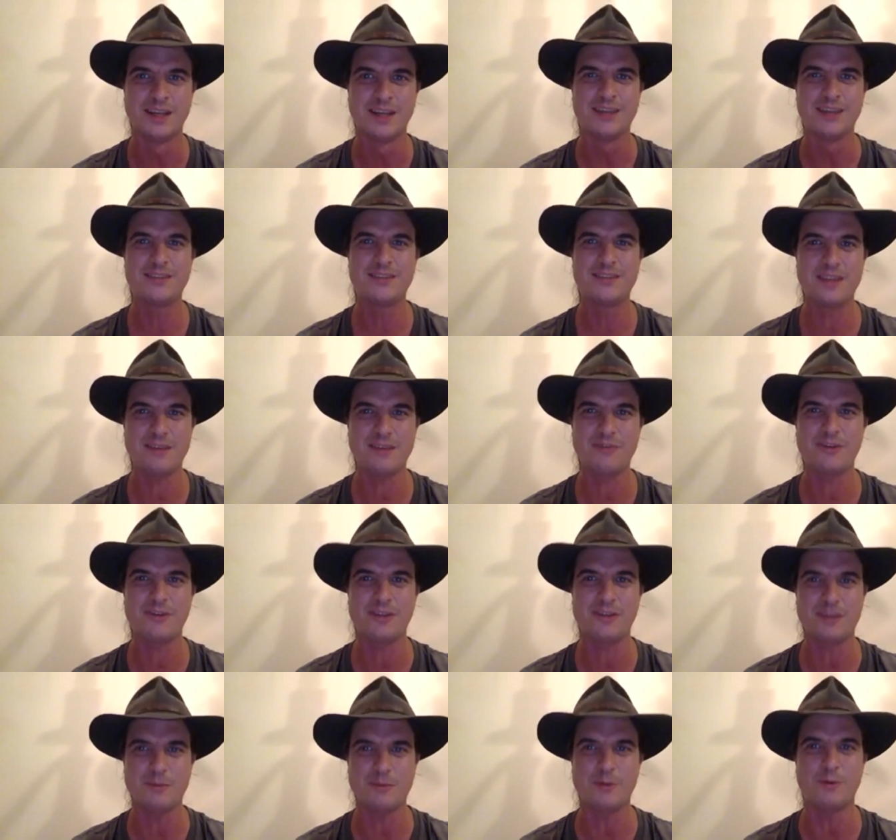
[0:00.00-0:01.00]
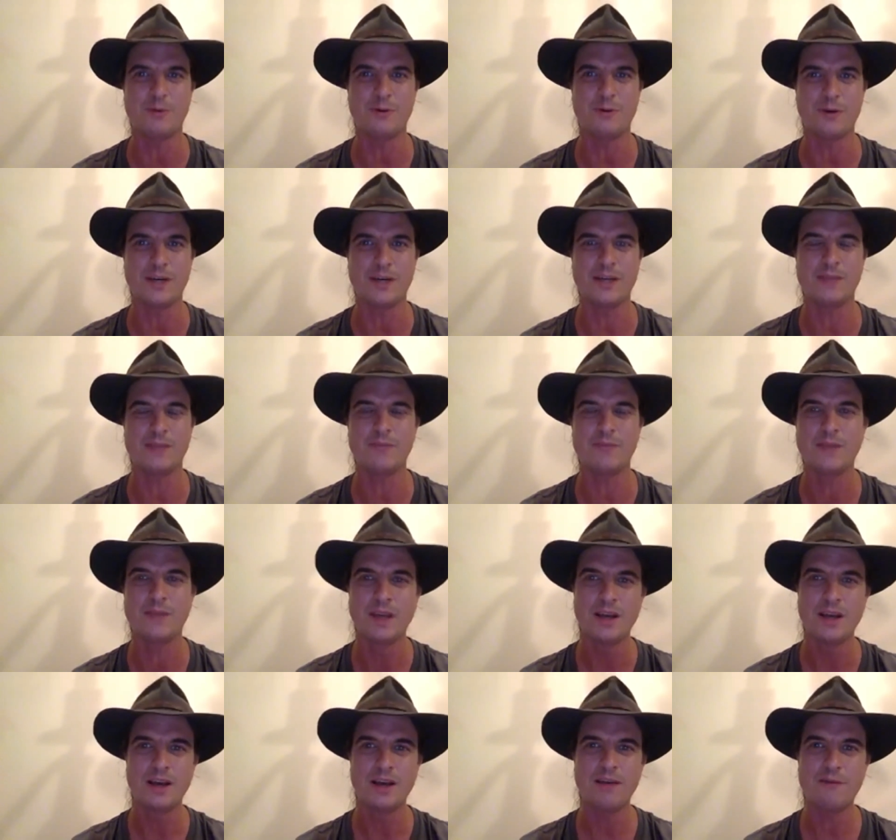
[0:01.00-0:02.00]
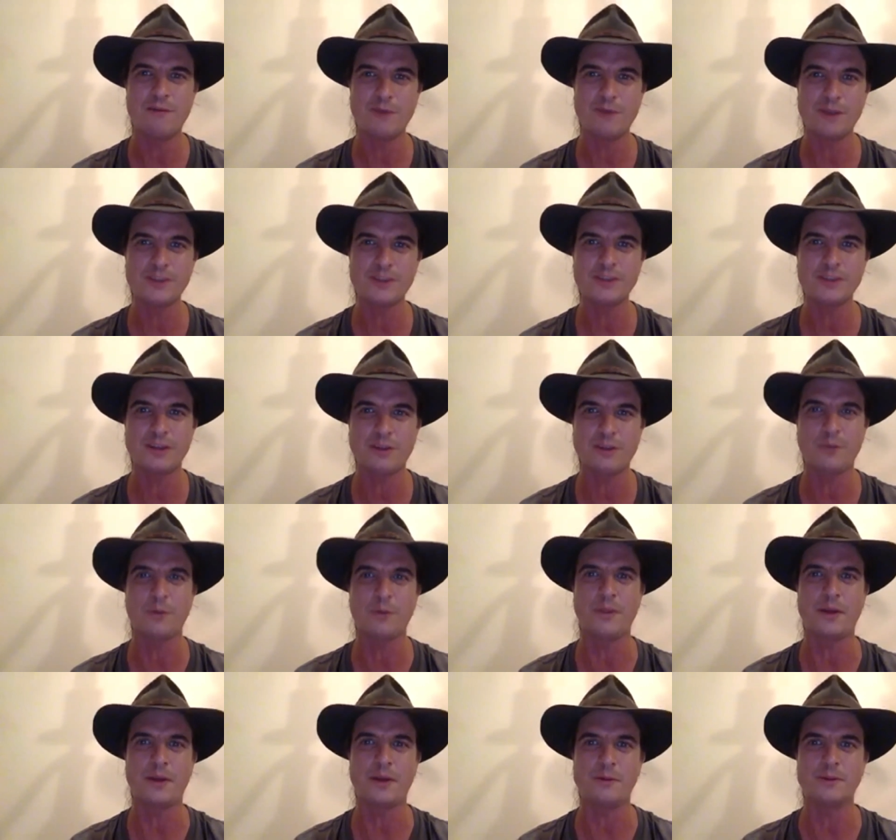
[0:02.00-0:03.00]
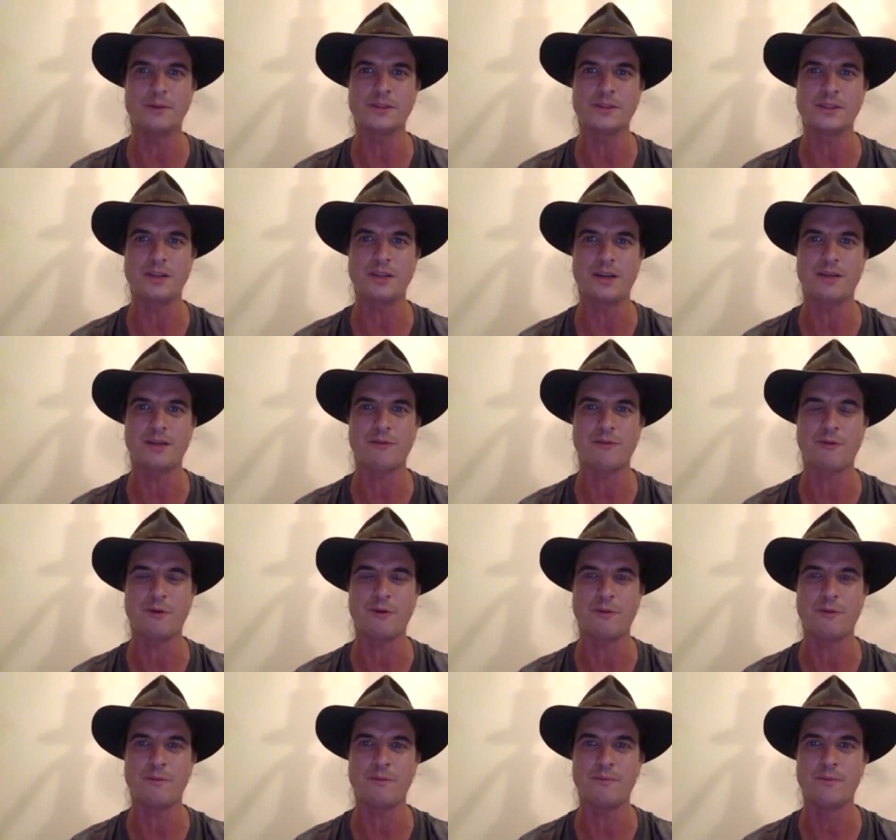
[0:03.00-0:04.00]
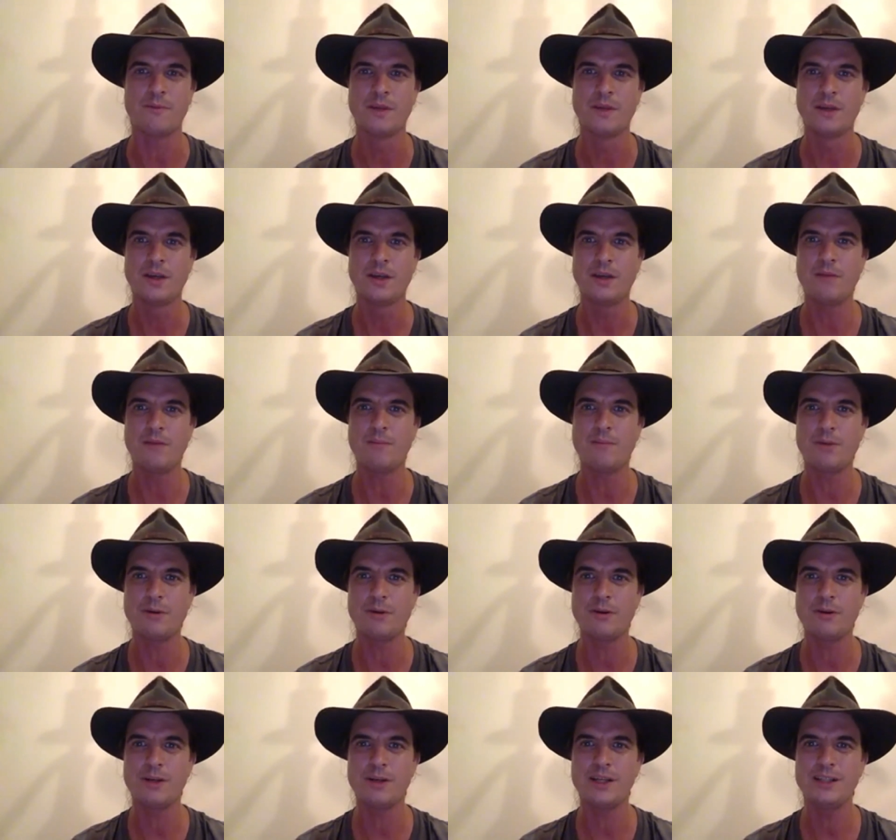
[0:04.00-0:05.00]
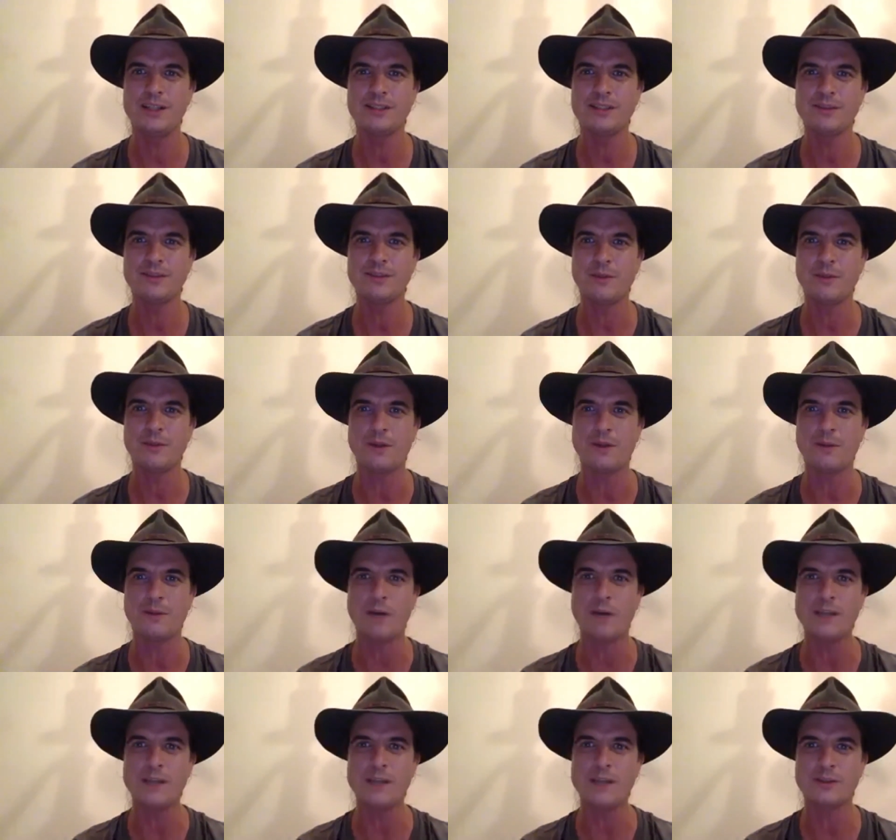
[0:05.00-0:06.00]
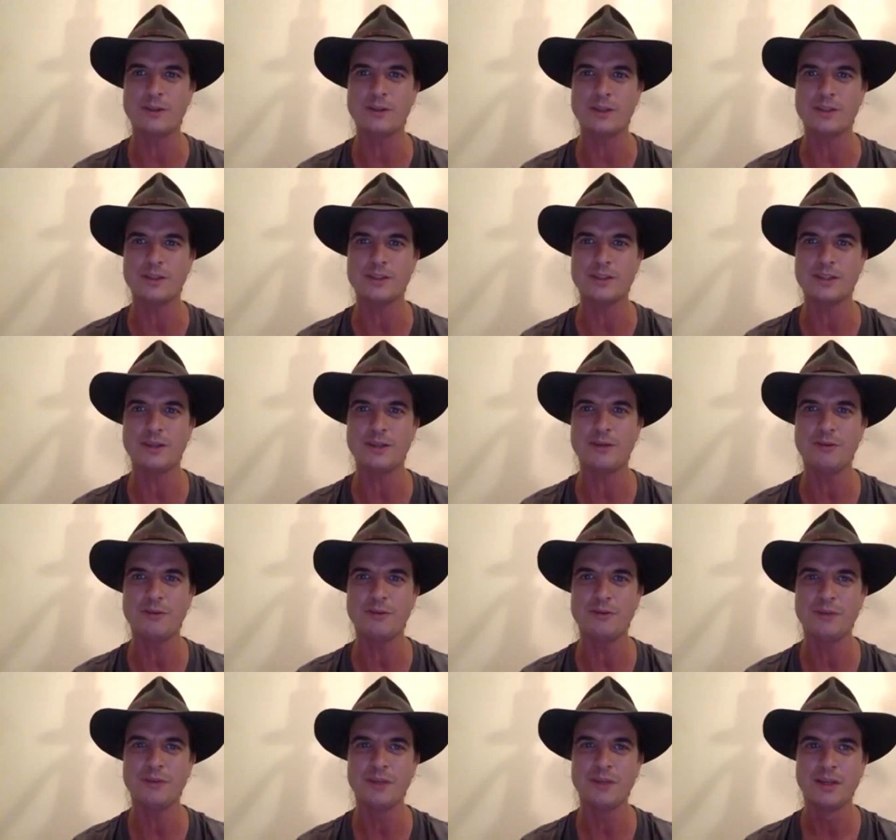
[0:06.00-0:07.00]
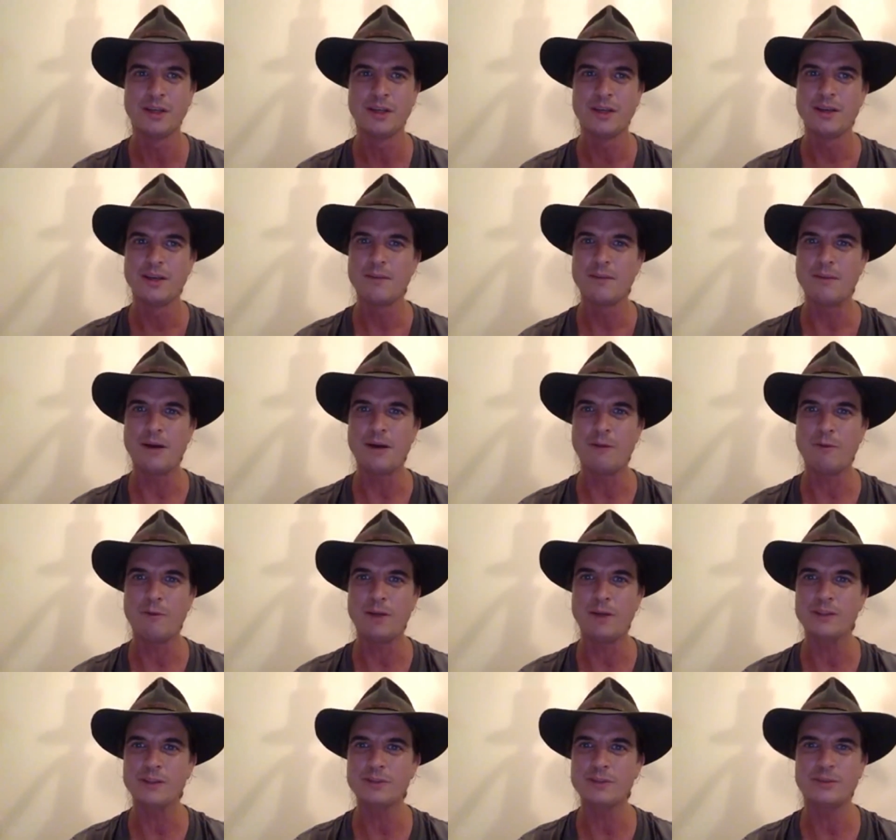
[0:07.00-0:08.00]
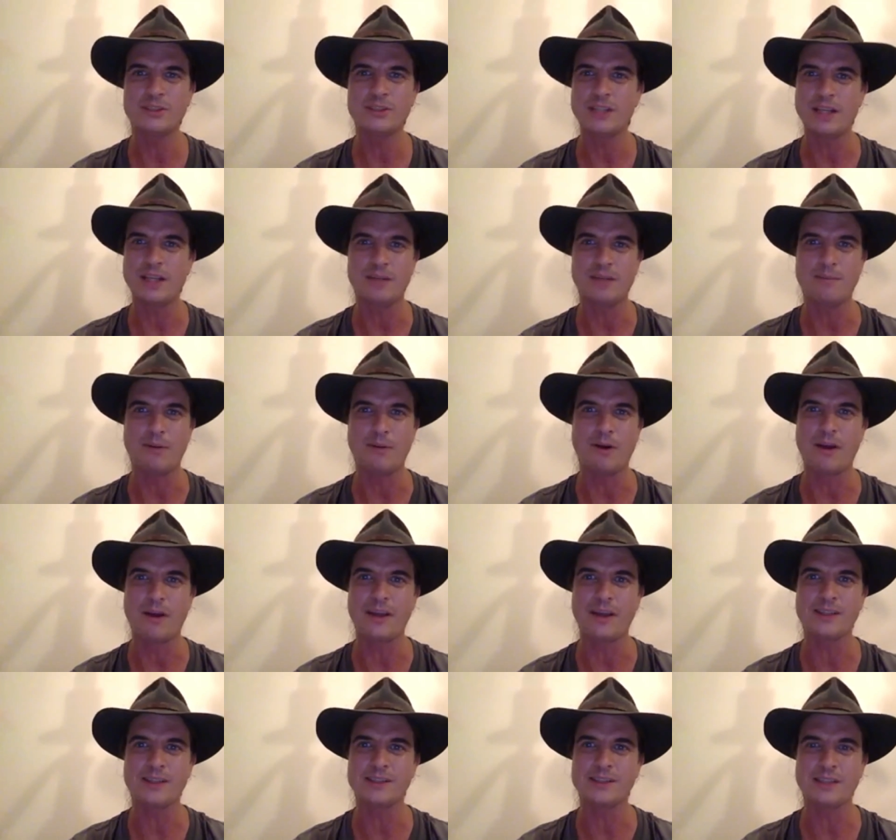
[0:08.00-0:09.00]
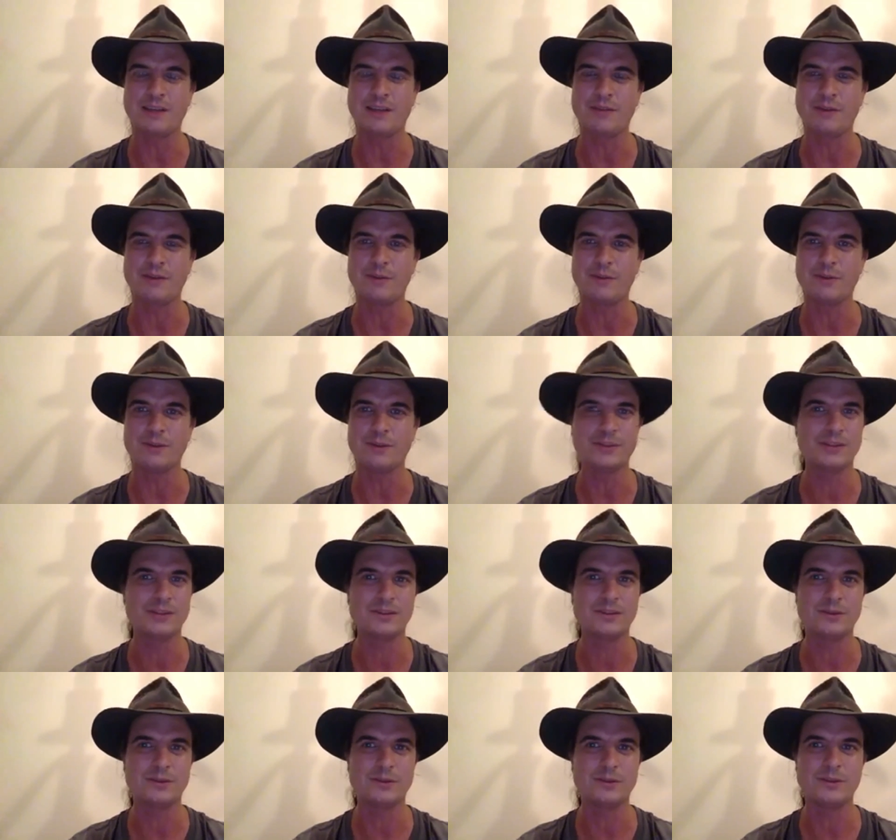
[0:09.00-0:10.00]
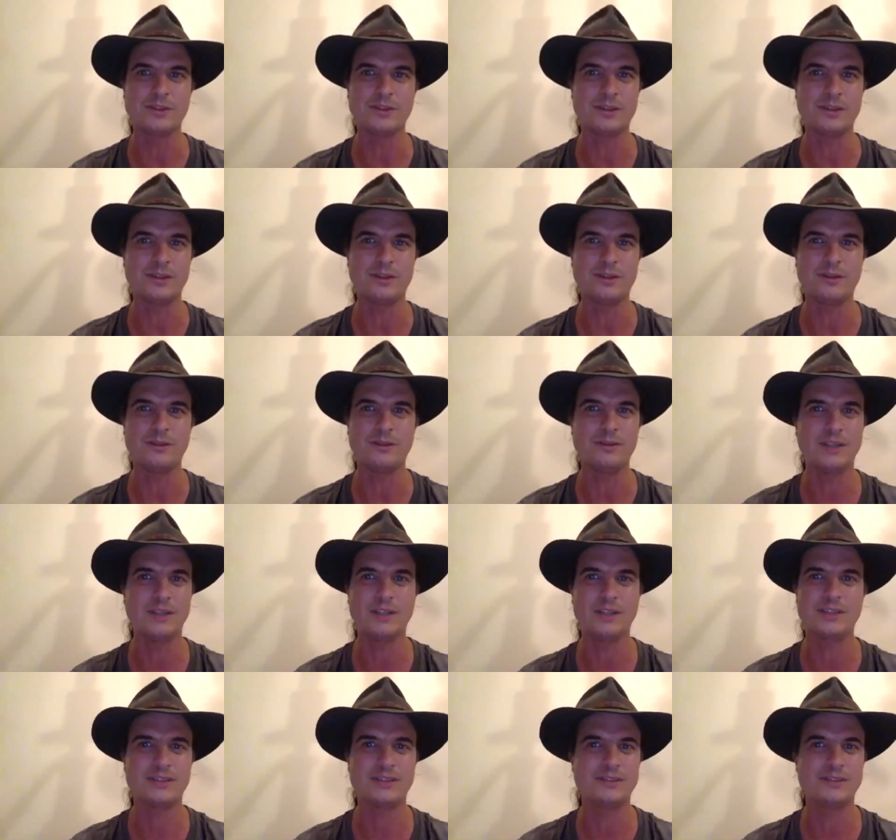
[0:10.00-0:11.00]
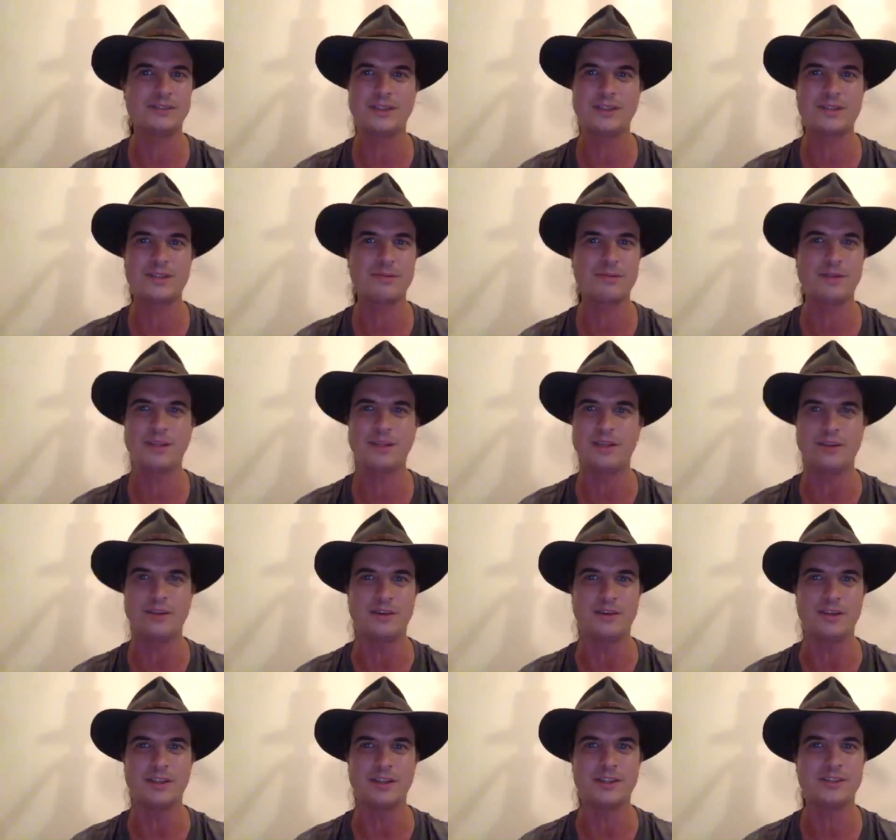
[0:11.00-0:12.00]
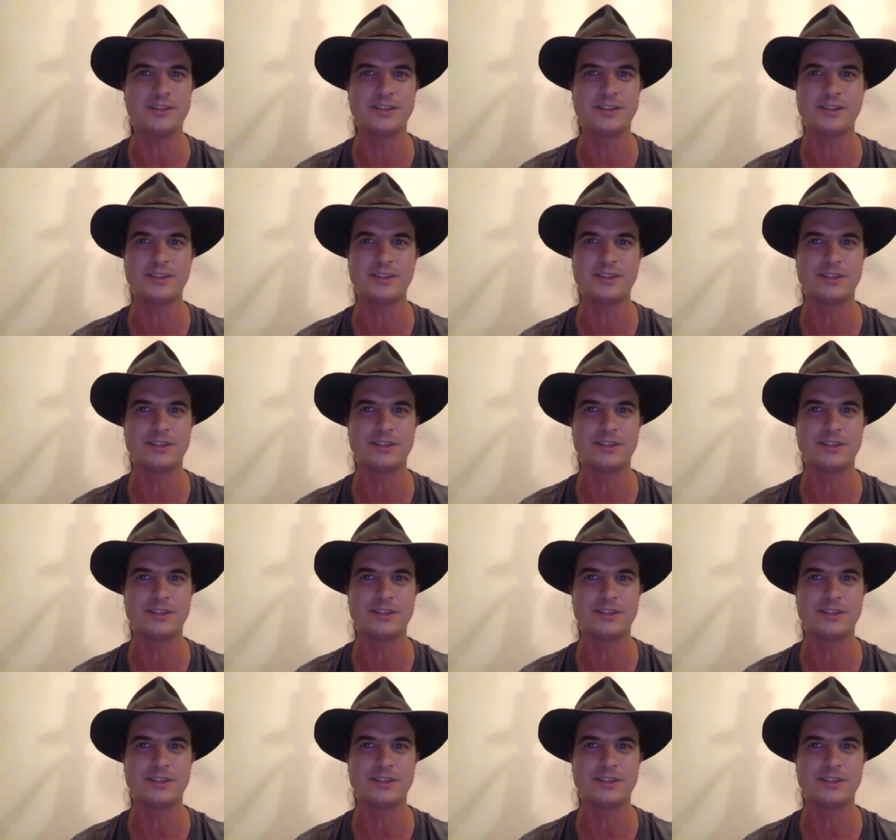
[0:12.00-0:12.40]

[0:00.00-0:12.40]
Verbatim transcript: definitely more. And at first I thought that was like from impurities from the waste oil itself. But once we started buying stuff that was good too, it's it's really not. It's just